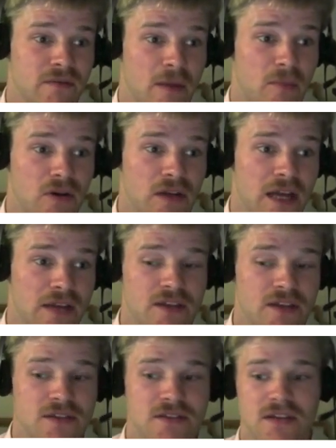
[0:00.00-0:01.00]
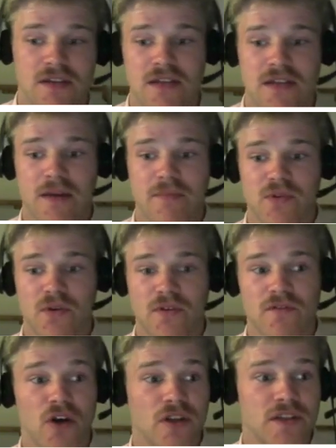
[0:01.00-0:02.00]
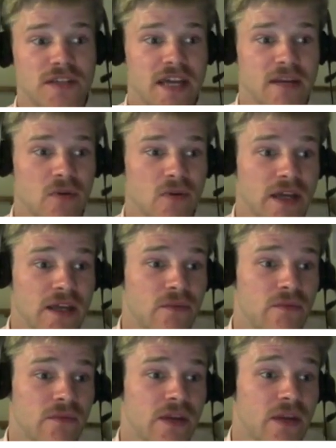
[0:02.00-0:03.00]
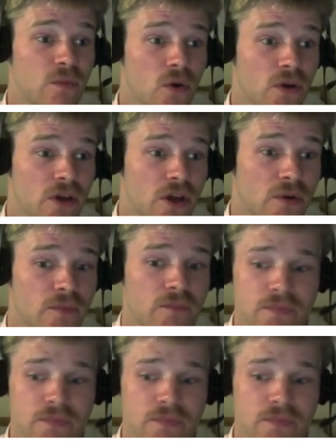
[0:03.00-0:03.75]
model like this is sort of unattainable in one go.